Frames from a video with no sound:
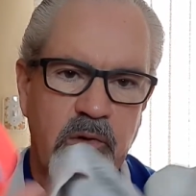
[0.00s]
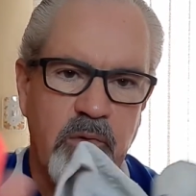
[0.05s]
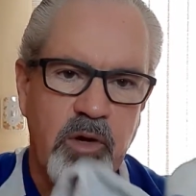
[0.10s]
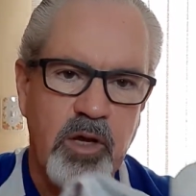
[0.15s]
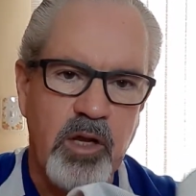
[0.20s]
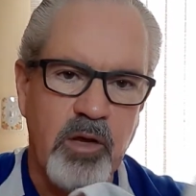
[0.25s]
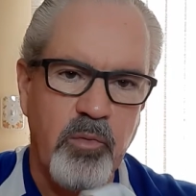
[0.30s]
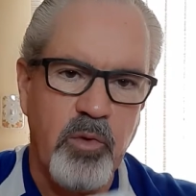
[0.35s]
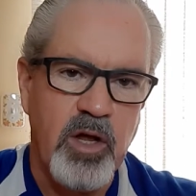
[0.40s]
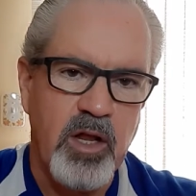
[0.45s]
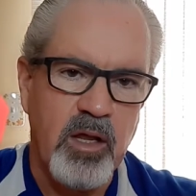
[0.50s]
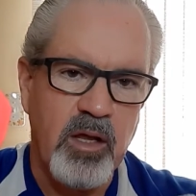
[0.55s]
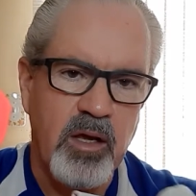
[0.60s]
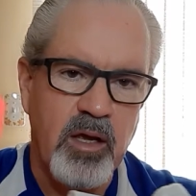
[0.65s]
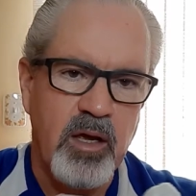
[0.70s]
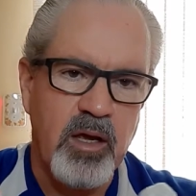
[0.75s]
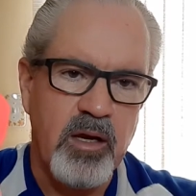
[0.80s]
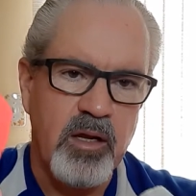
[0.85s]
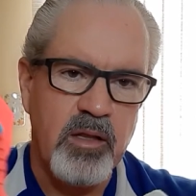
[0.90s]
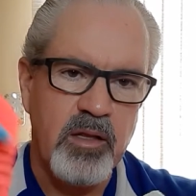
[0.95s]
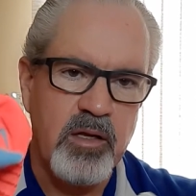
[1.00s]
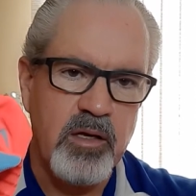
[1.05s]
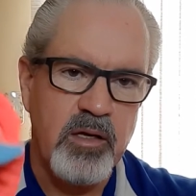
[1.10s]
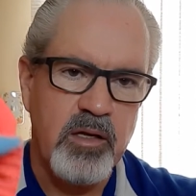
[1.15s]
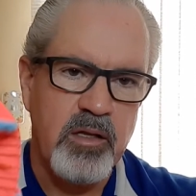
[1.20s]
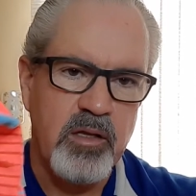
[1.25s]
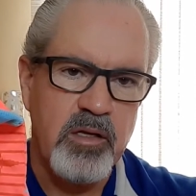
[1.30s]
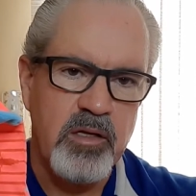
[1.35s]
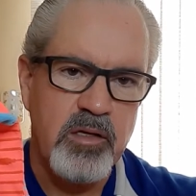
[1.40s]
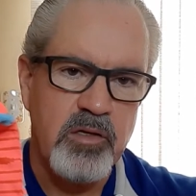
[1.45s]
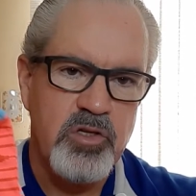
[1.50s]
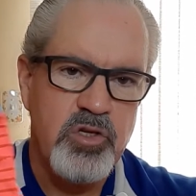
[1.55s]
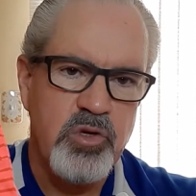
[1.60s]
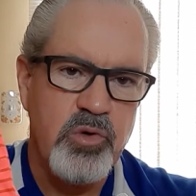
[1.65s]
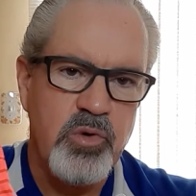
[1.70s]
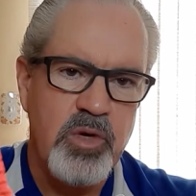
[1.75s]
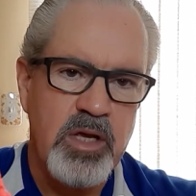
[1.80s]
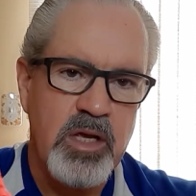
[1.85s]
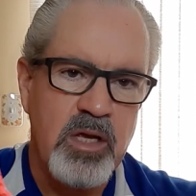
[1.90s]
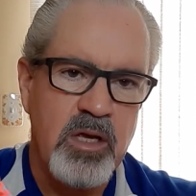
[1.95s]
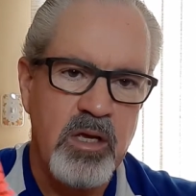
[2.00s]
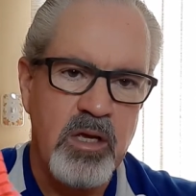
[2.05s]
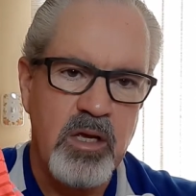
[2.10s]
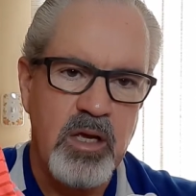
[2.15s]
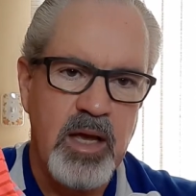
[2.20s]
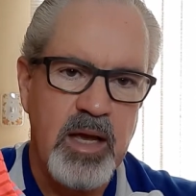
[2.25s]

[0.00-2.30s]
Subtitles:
really well again in the 2E